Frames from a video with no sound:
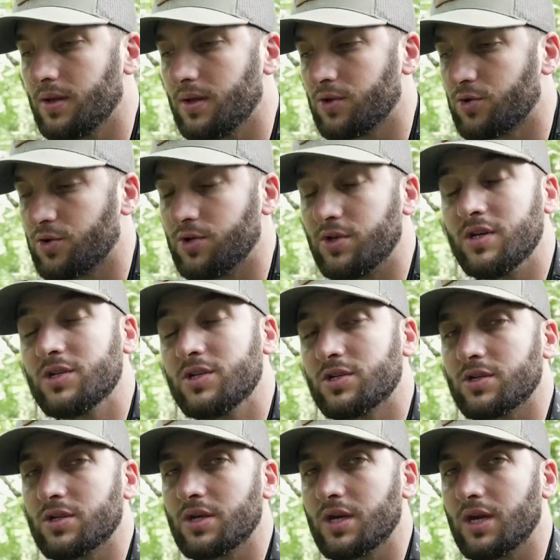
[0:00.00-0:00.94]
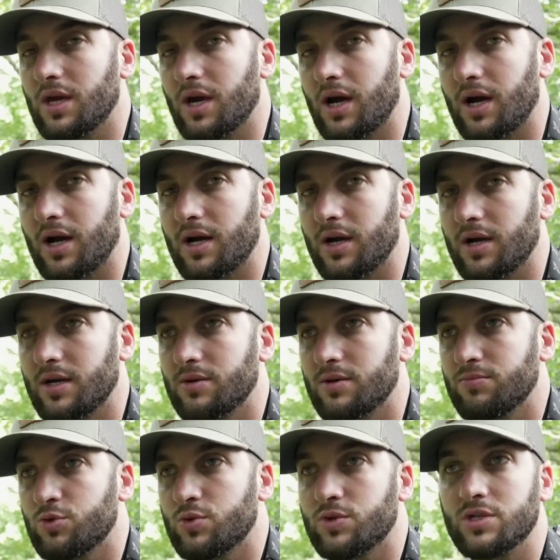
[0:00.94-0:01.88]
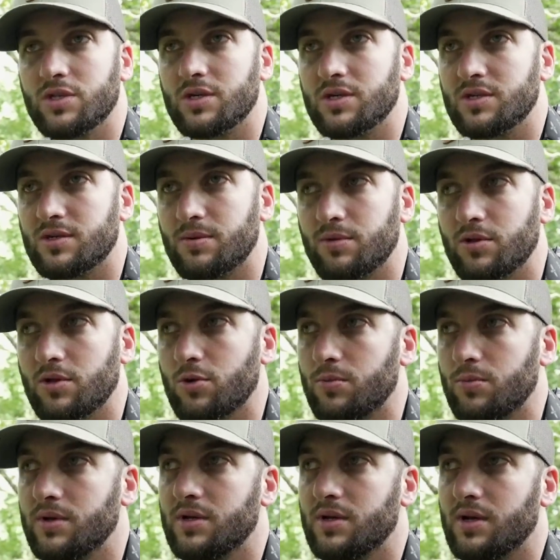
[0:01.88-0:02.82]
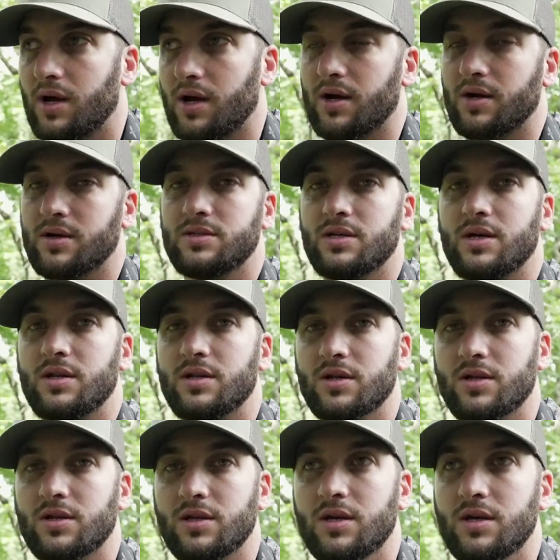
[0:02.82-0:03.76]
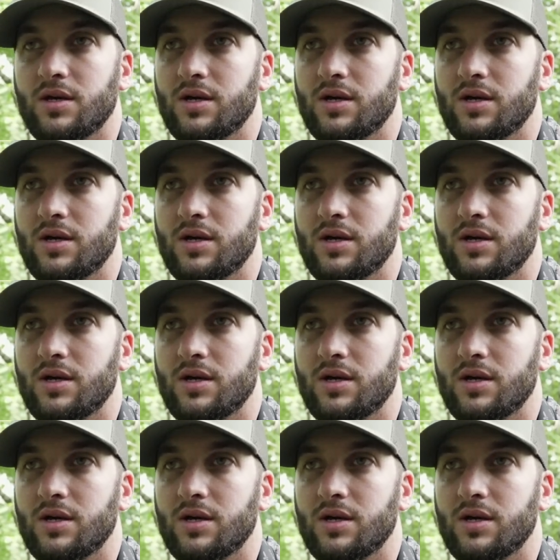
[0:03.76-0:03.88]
traditionally, I am switching things up a little bit. I typically